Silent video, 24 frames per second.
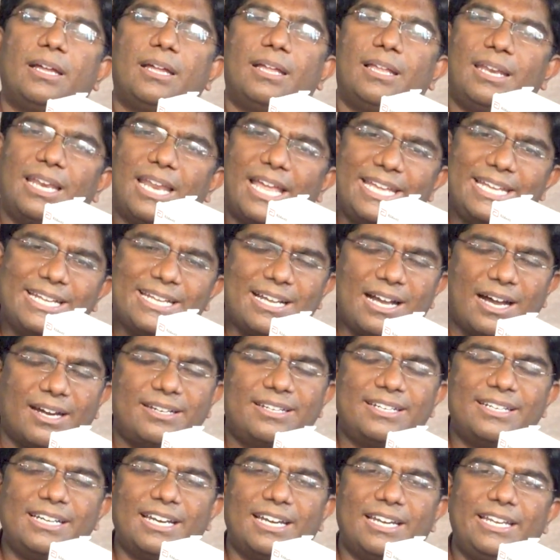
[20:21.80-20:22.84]
like
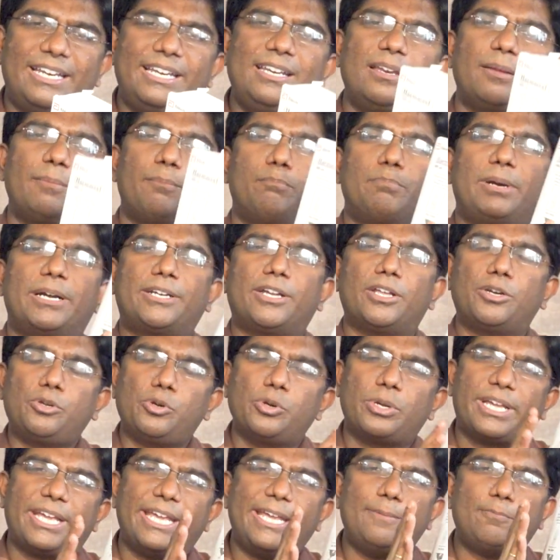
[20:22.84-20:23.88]
adrenaline, better
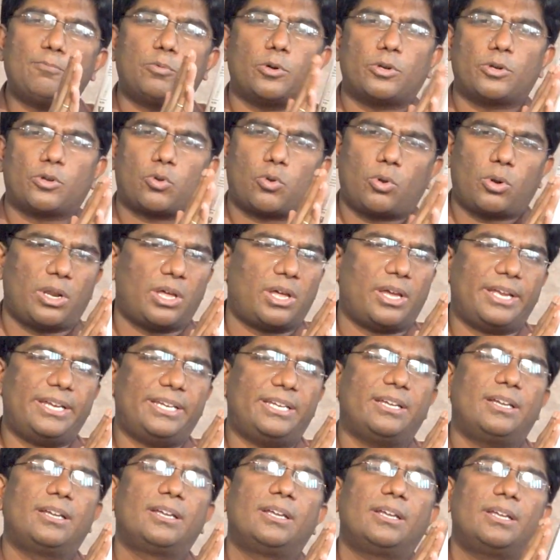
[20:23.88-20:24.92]
to keep on
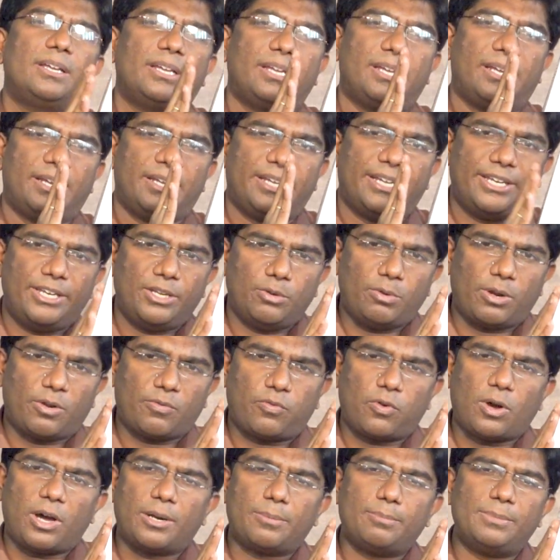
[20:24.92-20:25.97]
colloid in your
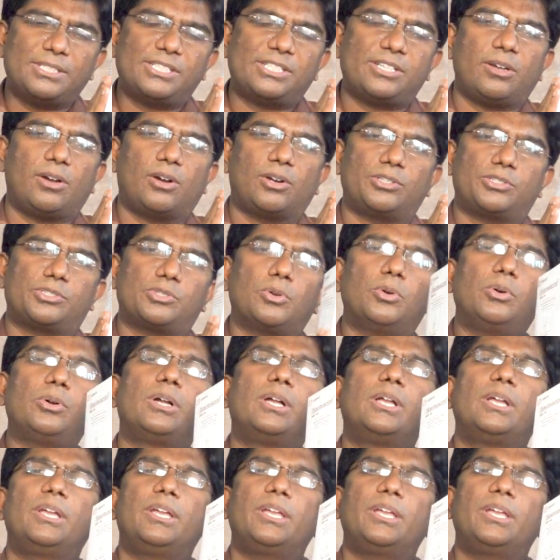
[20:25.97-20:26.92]
pharmacy also.